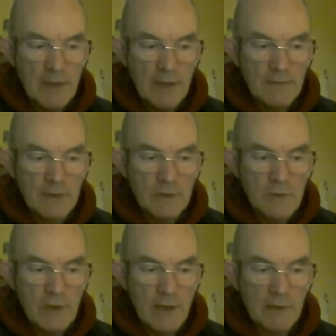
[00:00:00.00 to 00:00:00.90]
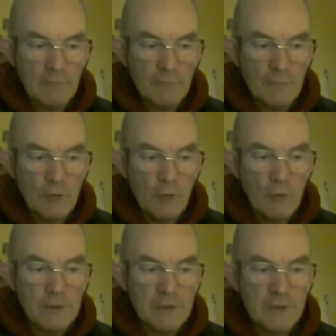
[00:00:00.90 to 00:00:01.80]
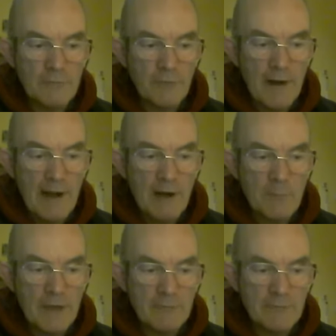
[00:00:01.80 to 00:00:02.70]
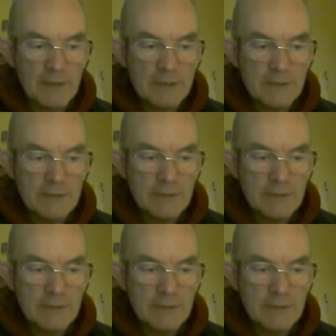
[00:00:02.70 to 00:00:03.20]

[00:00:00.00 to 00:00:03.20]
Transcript: and that you have recorded for our benefit